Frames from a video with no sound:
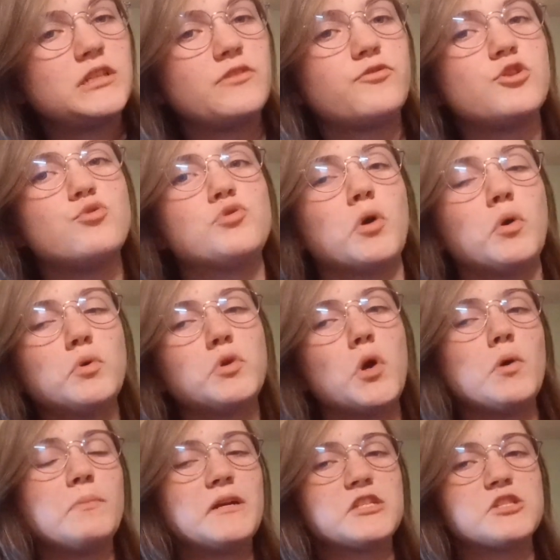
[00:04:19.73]
If you don't
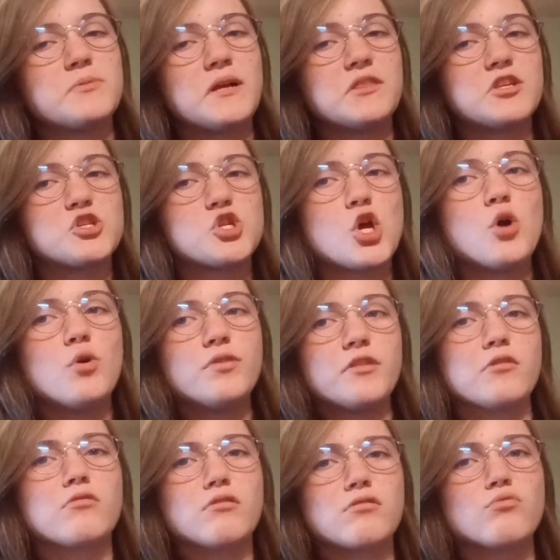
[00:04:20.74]
know much about the show and
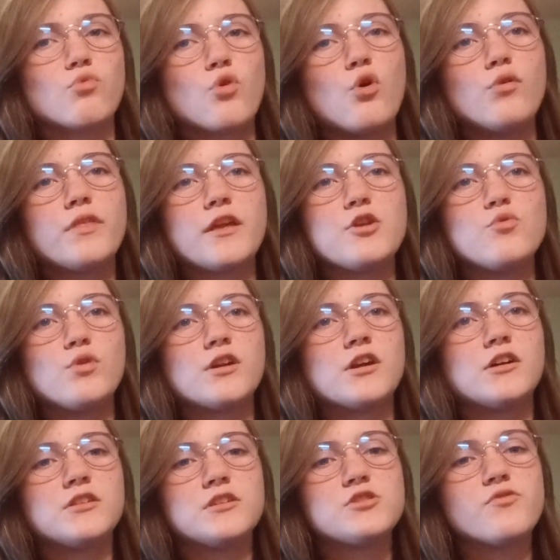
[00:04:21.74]
there's this role that you want to
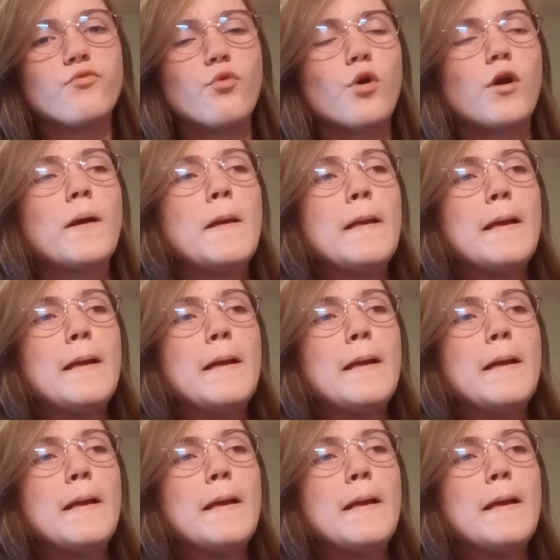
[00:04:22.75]
audition for,